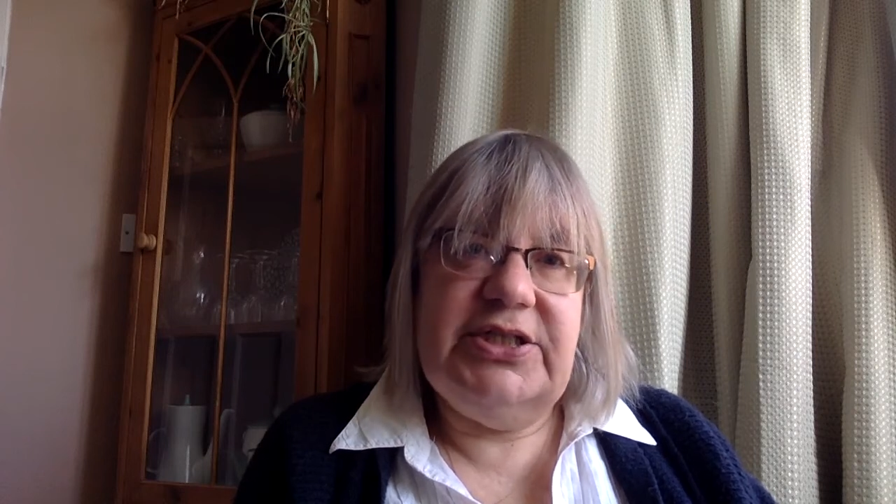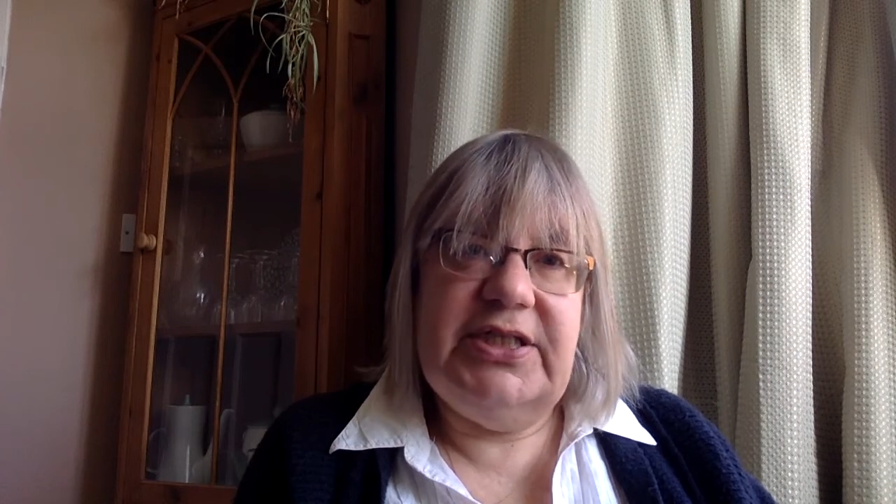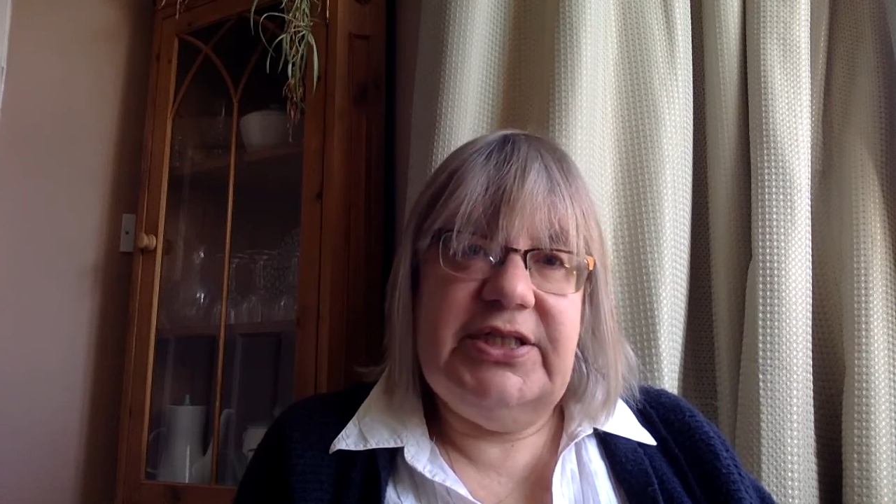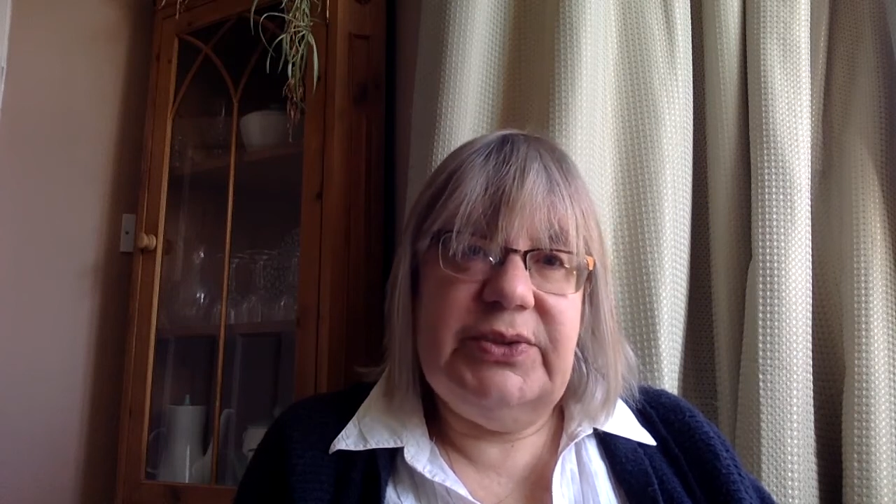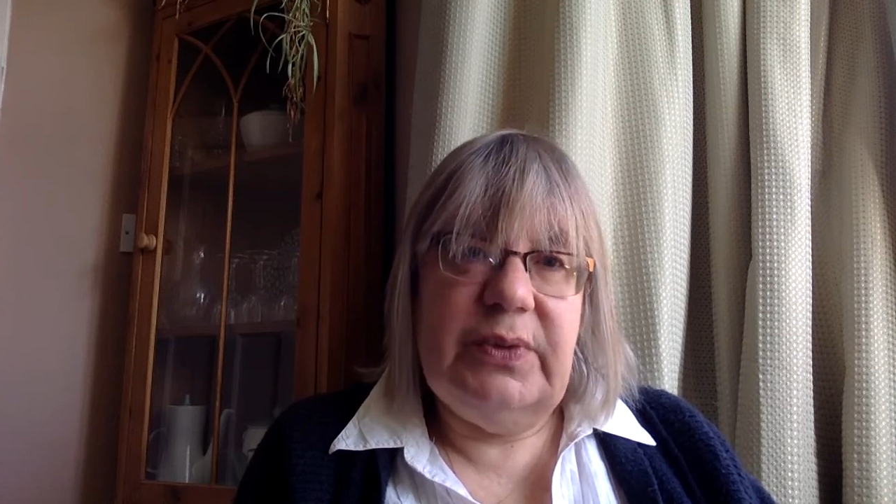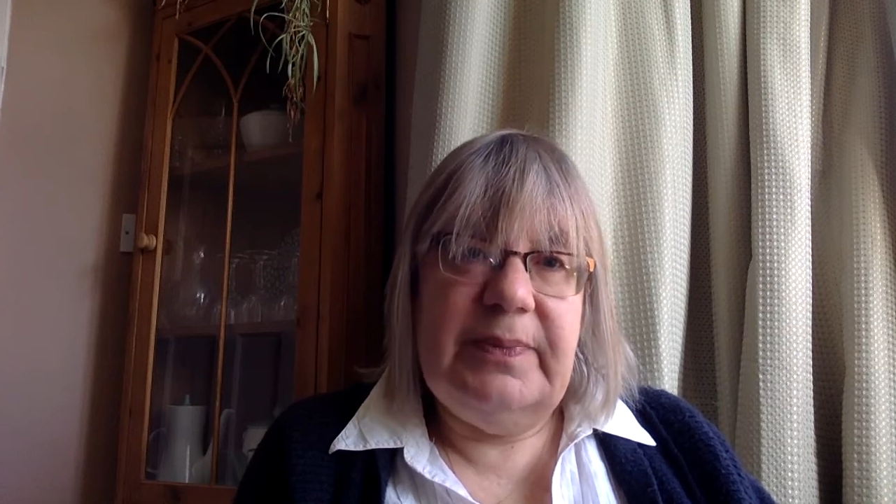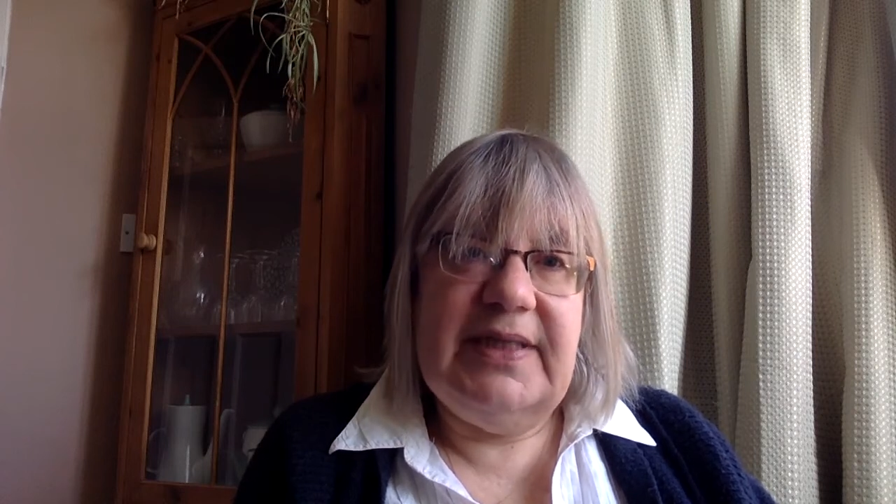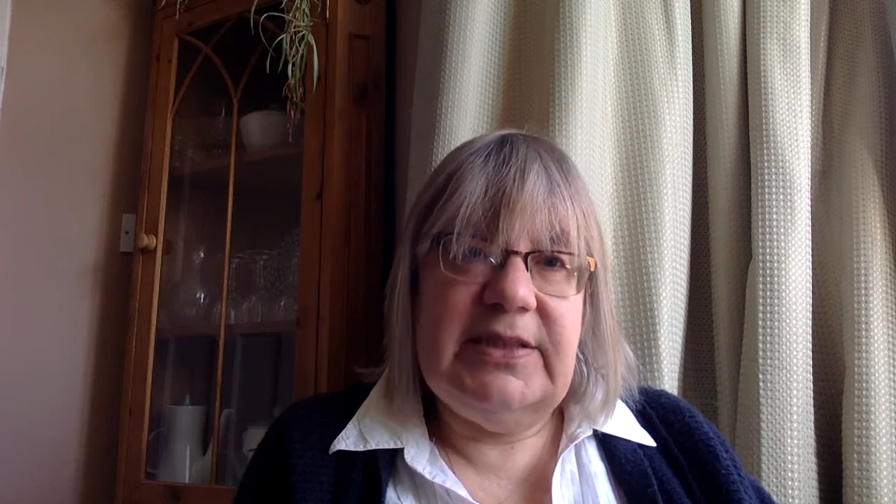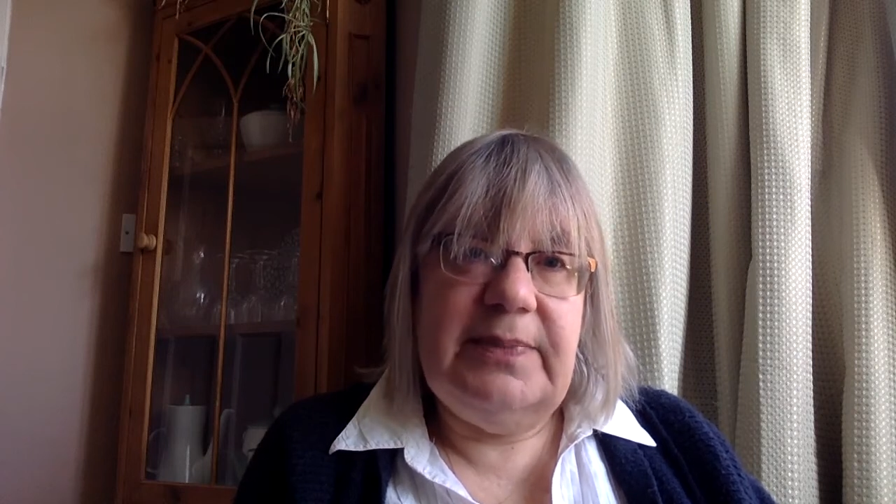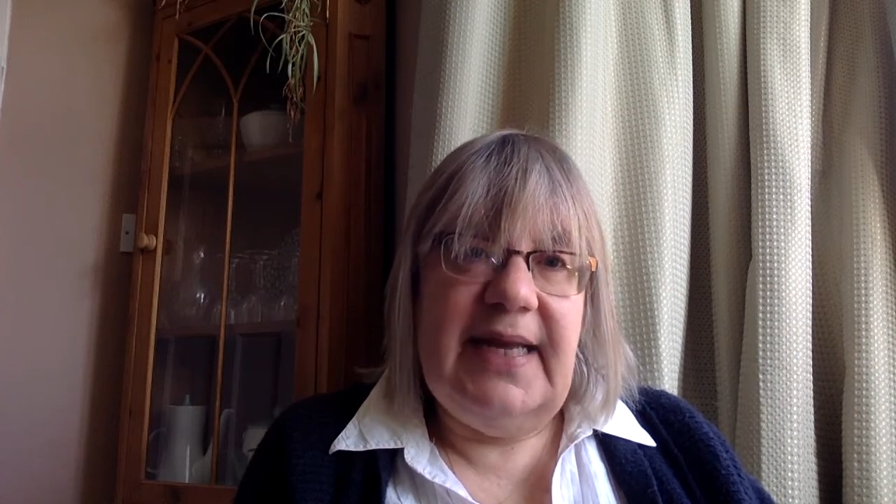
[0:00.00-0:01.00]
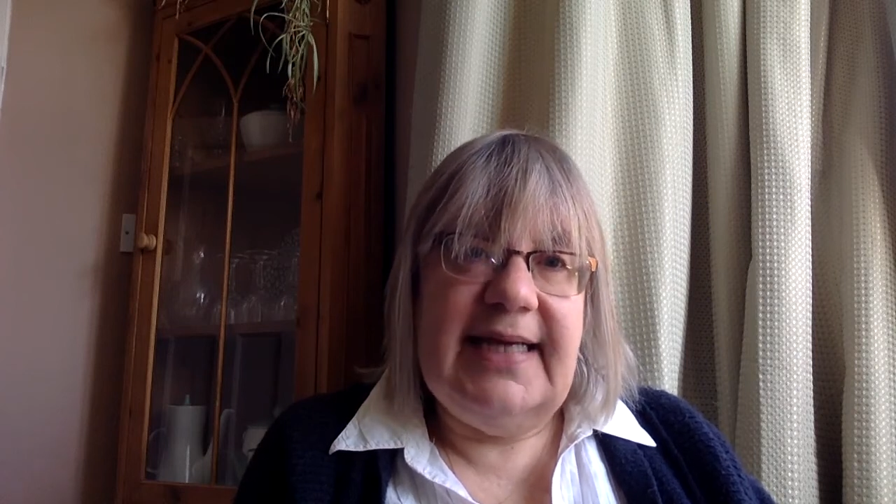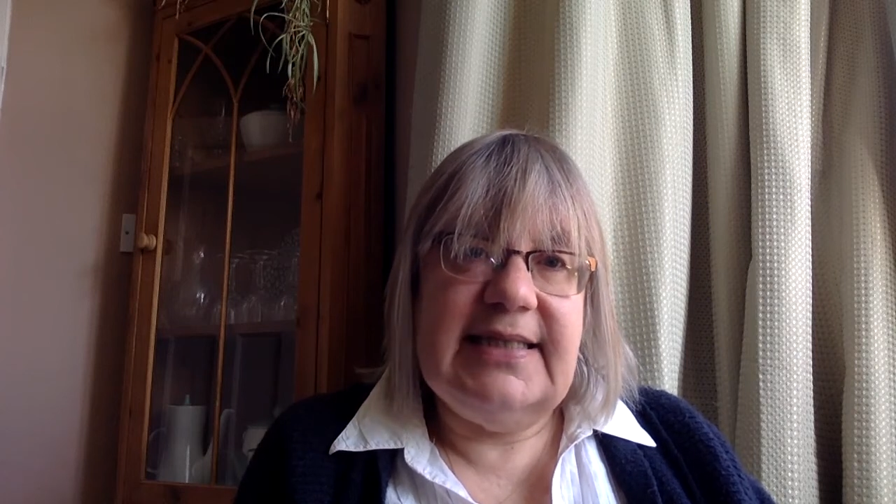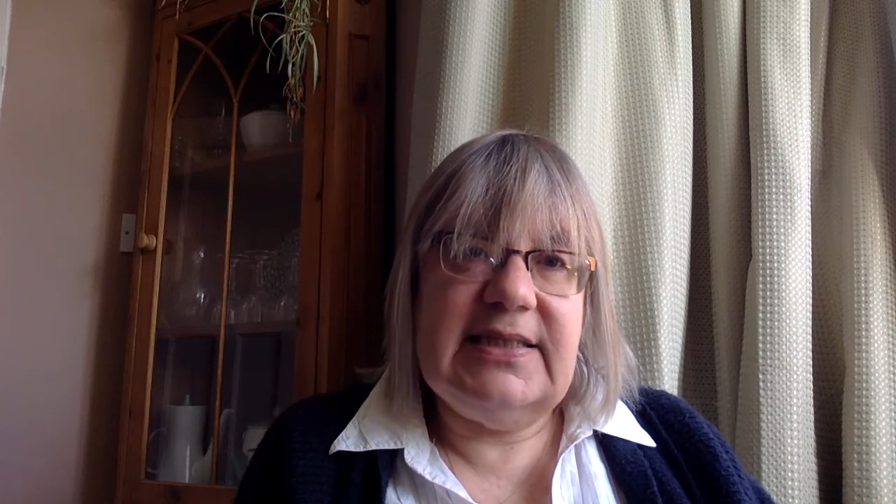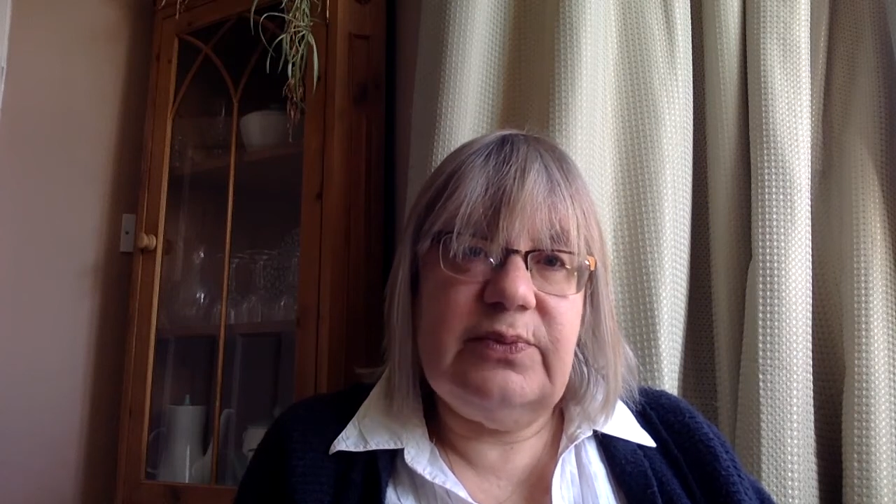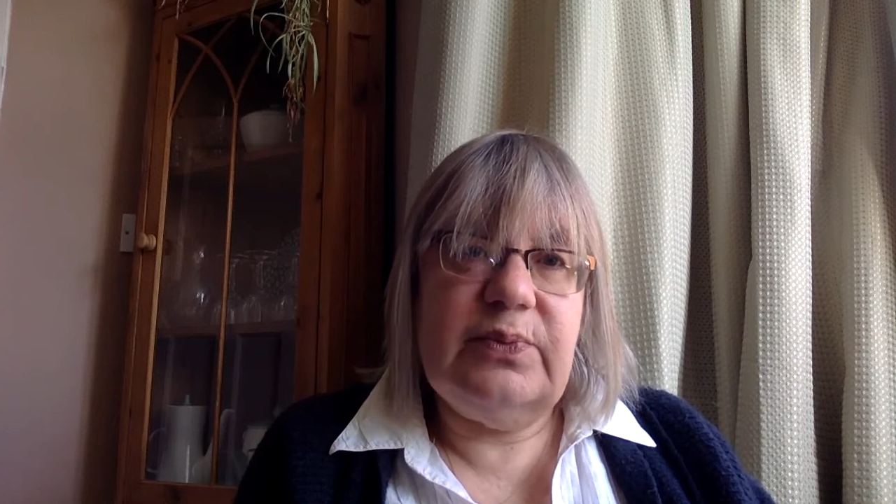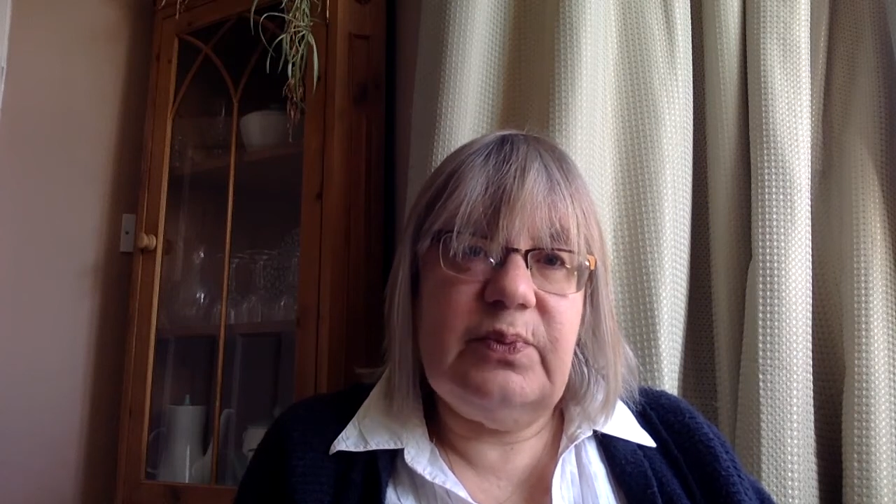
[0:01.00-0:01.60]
into a better place,